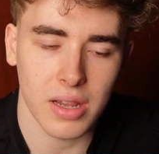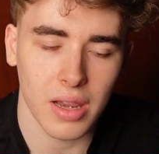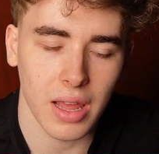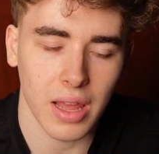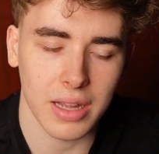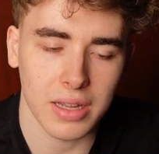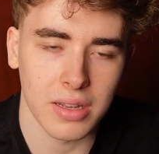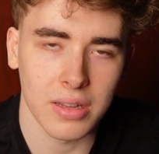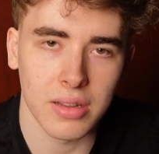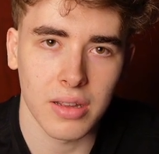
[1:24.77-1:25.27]

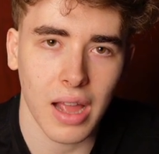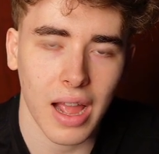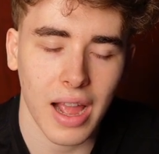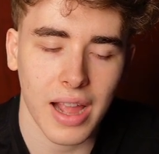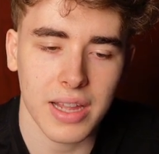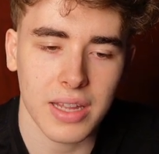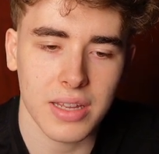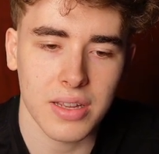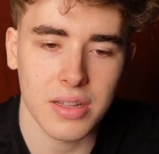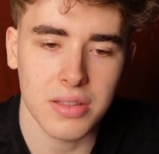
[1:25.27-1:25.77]
like
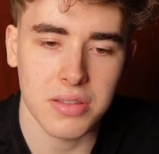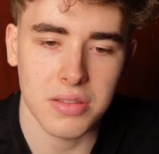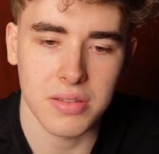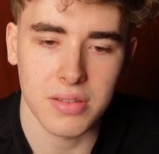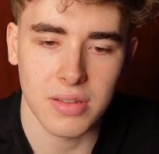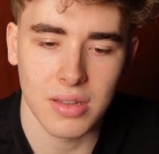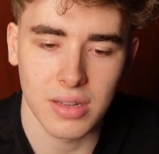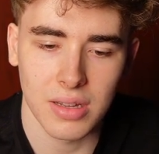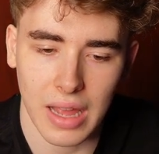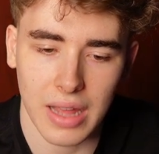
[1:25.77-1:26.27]

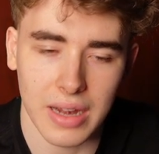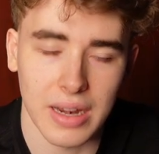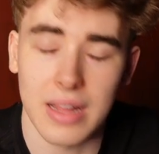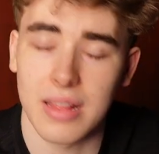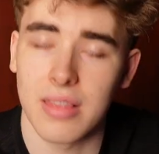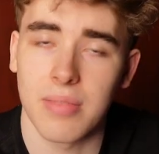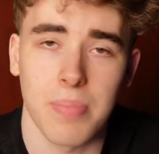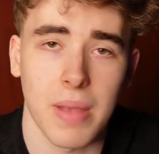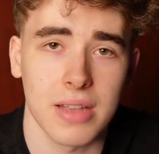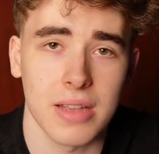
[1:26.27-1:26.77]
icons, and
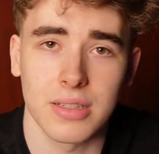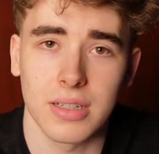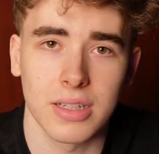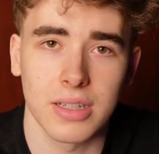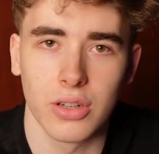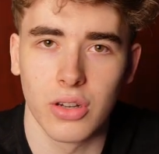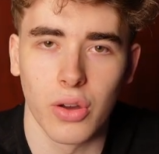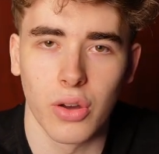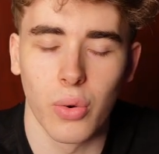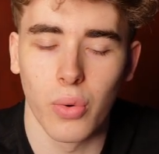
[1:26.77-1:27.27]
that's
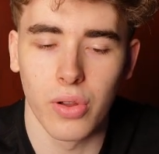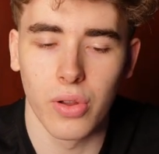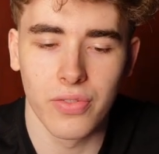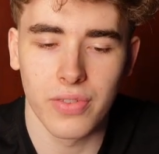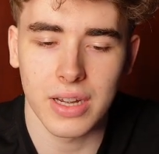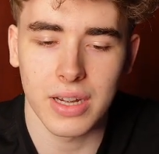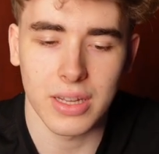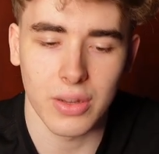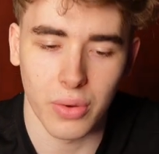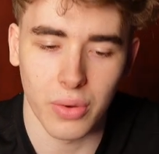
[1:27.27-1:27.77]
basically the whole
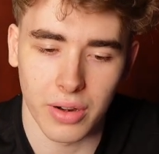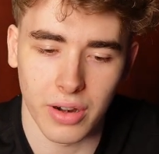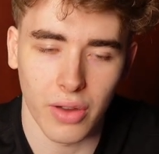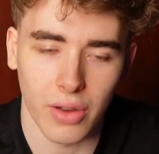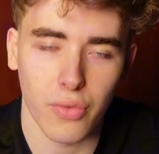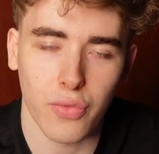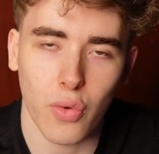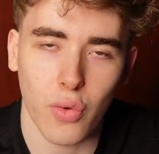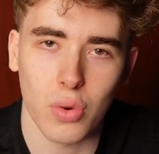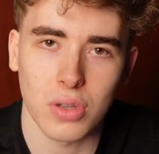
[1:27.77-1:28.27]
video.
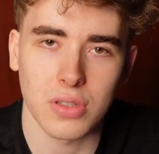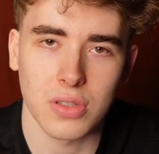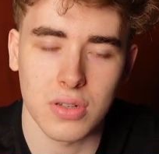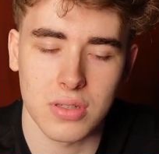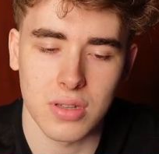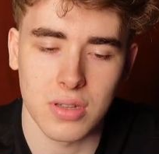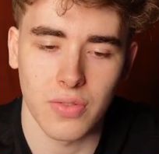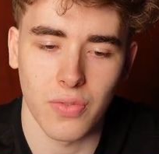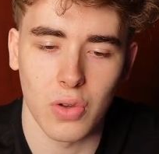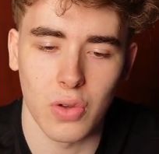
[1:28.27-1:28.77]
Now of course
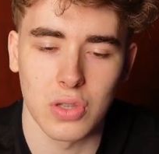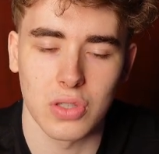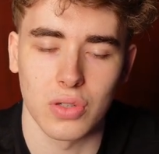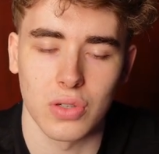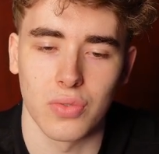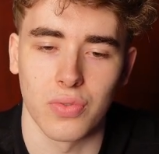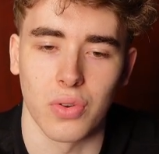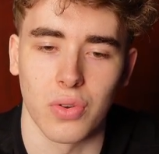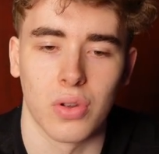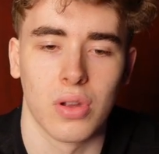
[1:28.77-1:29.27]
also a
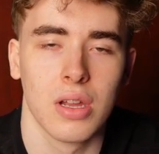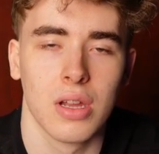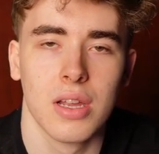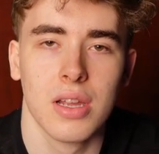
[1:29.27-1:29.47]
voiceover.